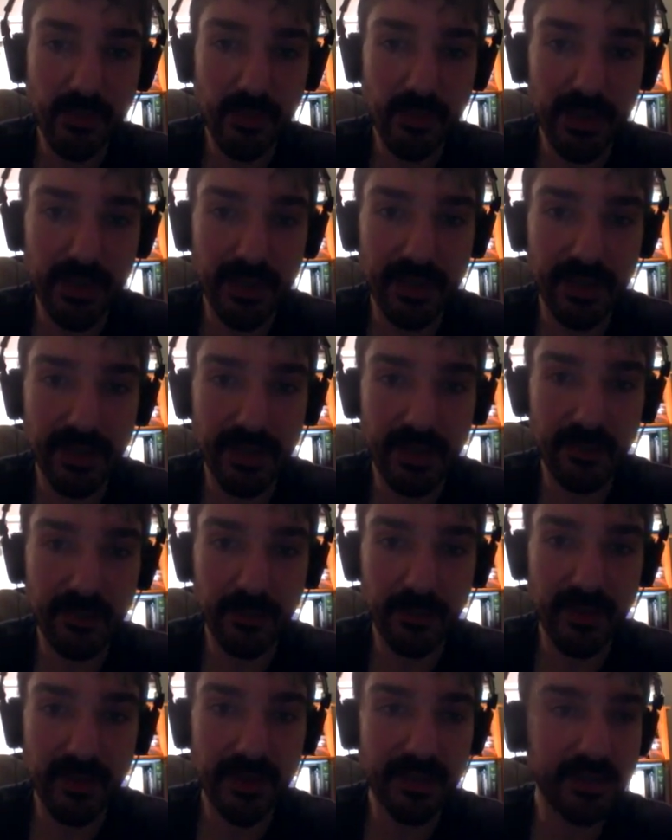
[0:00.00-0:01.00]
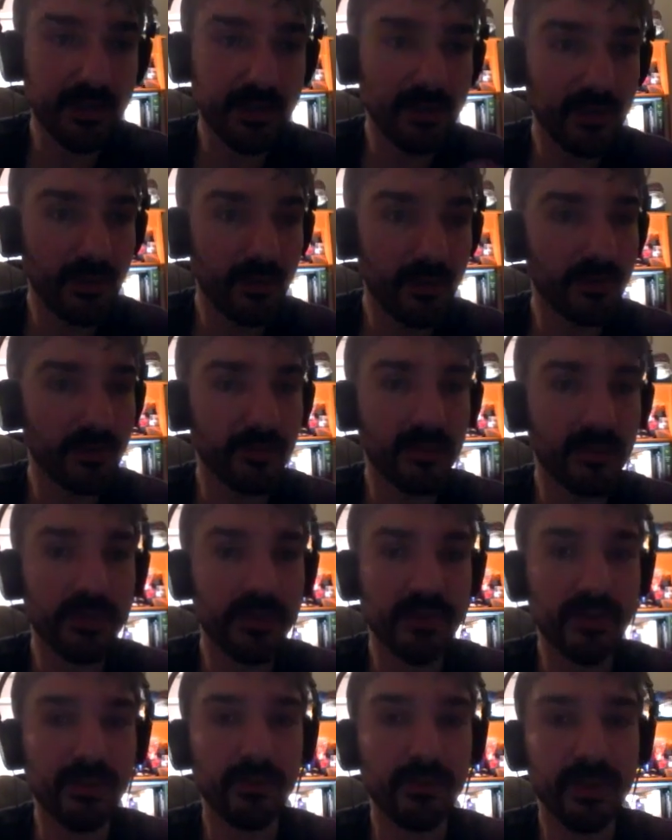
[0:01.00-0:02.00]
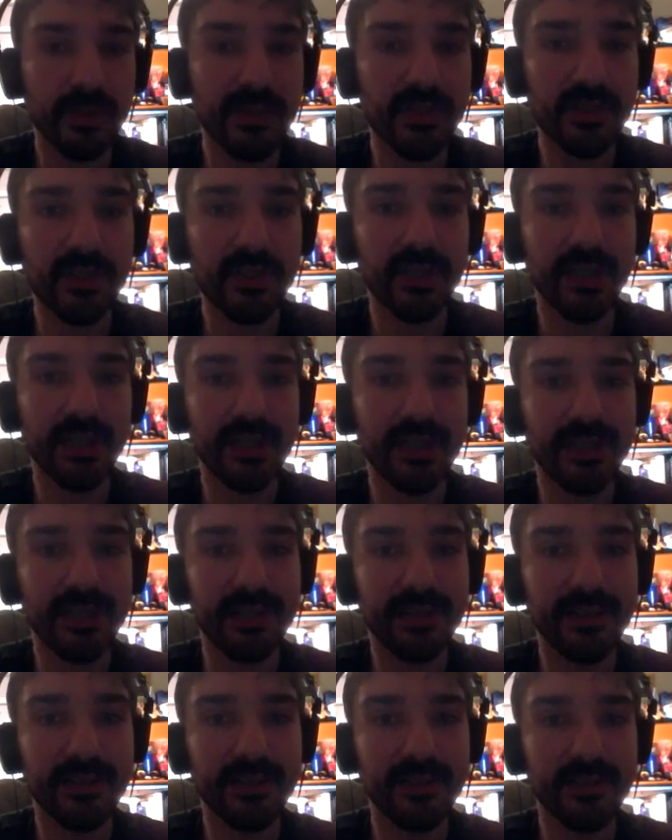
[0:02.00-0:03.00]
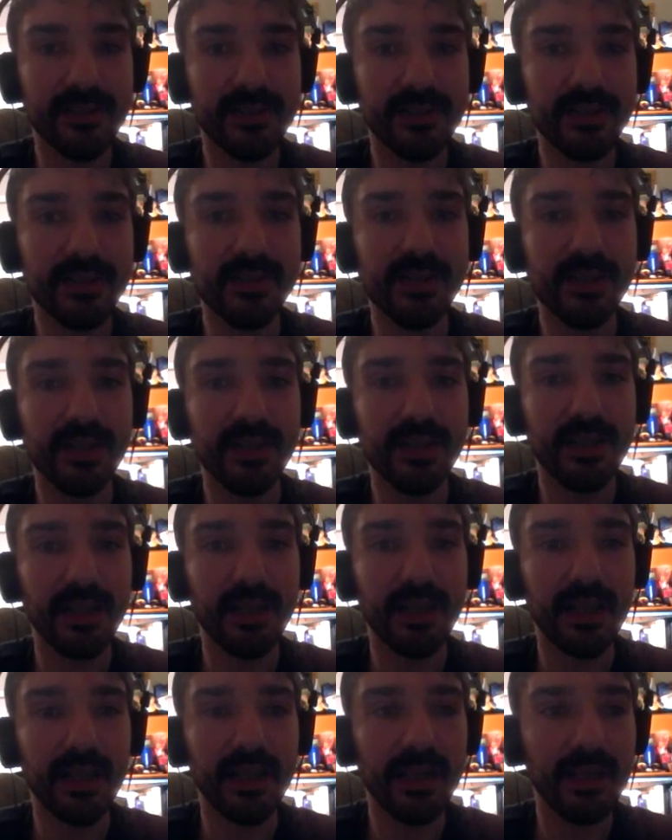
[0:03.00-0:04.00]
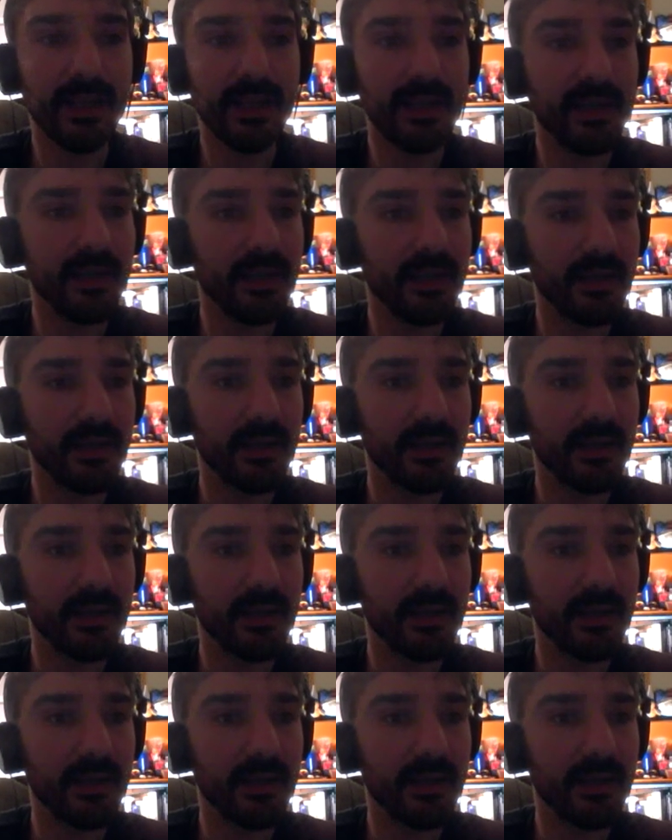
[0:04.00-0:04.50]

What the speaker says: but within a universe in which there is a,